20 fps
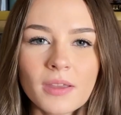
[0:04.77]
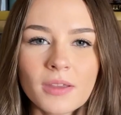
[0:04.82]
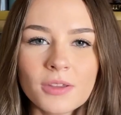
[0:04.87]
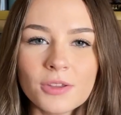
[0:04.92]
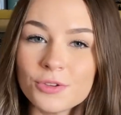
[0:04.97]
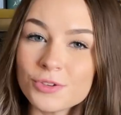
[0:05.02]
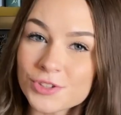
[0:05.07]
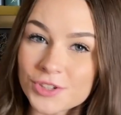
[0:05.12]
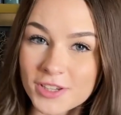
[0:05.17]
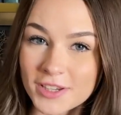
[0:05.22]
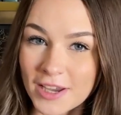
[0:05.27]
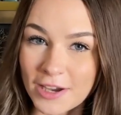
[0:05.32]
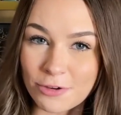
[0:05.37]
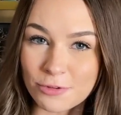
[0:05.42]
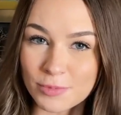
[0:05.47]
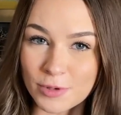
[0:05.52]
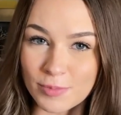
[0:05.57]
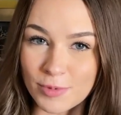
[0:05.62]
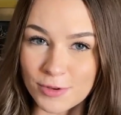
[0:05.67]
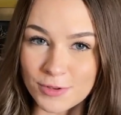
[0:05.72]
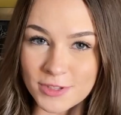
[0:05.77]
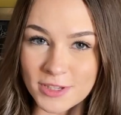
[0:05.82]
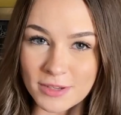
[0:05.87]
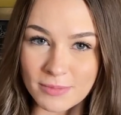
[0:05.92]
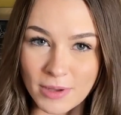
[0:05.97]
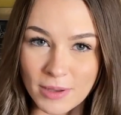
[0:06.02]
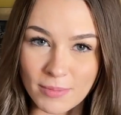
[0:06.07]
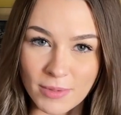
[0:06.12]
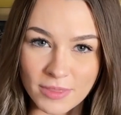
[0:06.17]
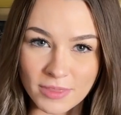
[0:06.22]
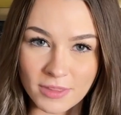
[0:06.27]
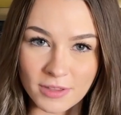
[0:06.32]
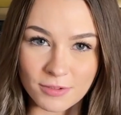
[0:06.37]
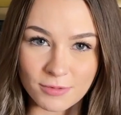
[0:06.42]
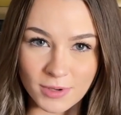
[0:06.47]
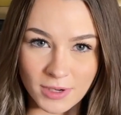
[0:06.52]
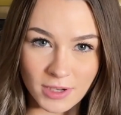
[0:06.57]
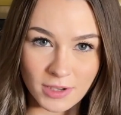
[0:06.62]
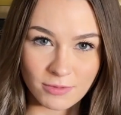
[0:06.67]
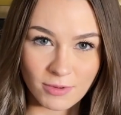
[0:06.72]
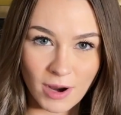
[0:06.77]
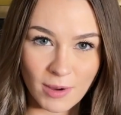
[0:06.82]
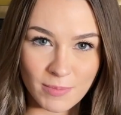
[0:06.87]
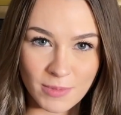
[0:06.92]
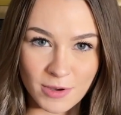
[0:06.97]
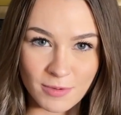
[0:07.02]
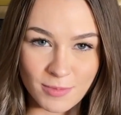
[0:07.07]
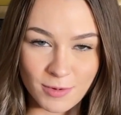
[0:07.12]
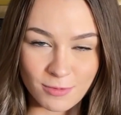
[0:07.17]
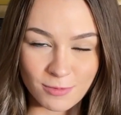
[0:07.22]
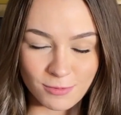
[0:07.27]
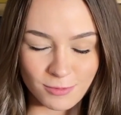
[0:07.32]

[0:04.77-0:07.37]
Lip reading: Usually I would be posting my monthly reading wrap-up